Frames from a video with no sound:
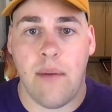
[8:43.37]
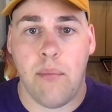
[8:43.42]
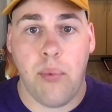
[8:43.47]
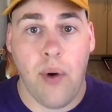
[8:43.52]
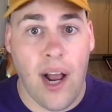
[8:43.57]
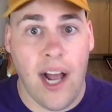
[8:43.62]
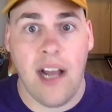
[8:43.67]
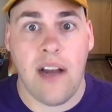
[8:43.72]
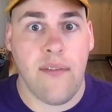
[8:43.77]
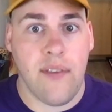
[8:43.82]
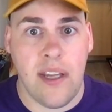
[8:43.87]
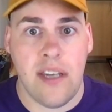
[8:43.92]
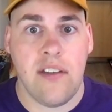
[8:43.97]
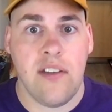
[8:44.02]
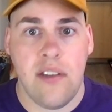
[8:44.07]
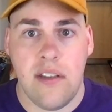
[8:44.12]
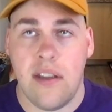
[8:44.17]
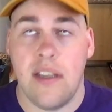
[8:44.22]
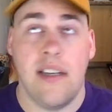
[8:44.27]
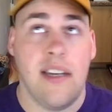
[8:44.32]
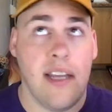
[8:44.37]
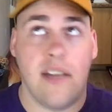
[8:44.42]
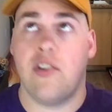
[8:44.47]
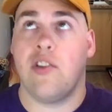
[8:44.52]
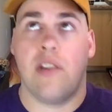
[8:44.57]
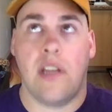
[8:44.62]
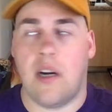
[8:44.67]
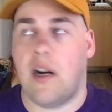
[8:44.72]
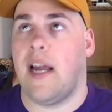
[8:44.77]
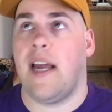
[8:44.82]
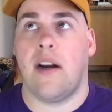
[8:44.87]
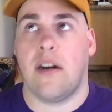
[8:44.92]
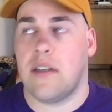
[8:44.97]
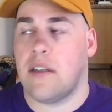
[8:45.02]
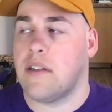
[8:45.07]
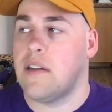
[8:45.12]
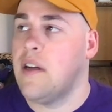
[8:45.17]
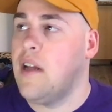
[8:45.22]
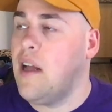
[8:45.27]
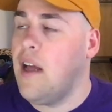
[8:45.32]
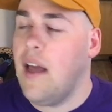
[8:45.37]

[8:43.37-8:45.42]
Brockovich, the titular character,